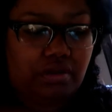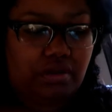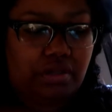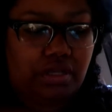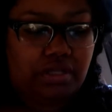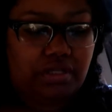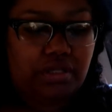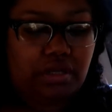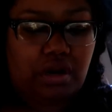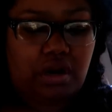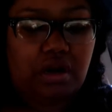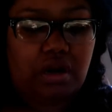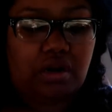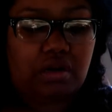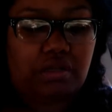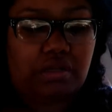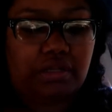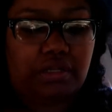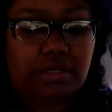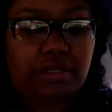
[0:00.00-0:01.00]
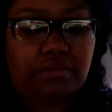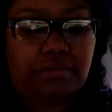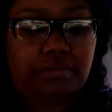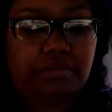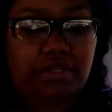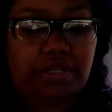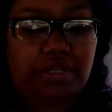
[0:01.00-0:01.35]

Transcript: These are her lip